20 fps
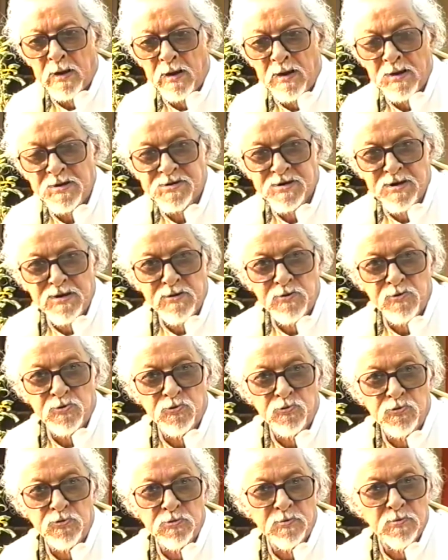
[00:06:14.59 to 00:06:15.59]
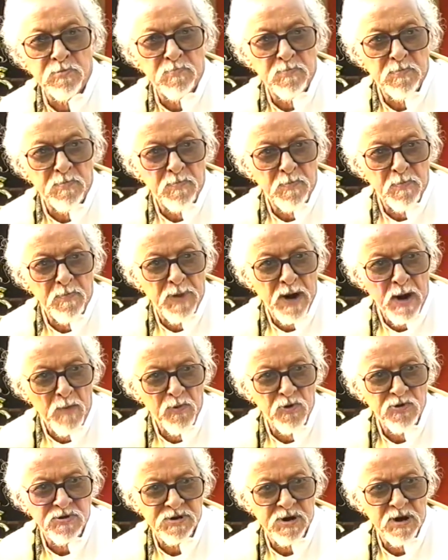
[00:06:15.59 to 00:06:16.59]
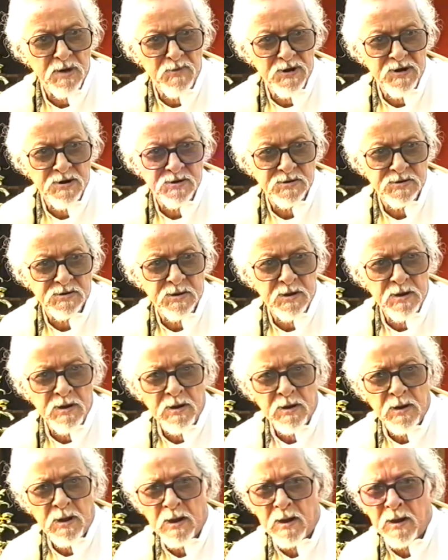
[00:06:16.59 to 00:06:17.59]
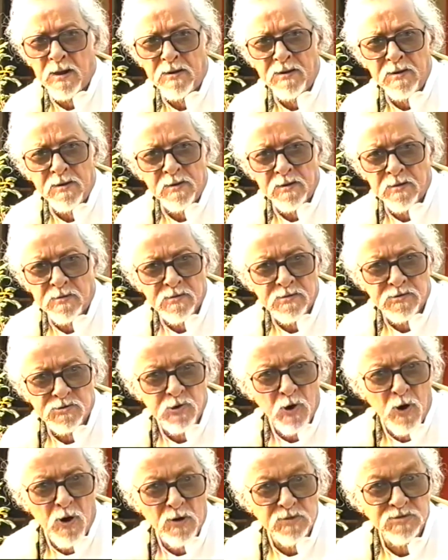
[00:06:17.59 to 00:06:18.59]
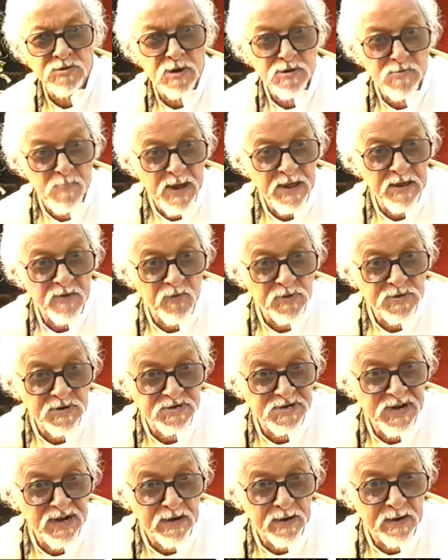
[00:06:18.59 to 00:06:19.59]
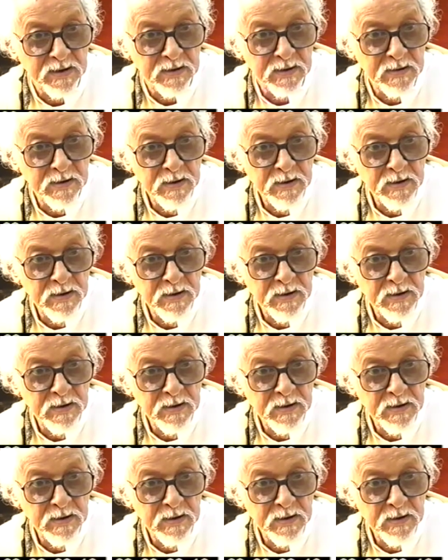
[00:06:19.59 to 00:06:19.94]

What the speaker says: listening to Brahmo sermons and songs. His mother was a singer.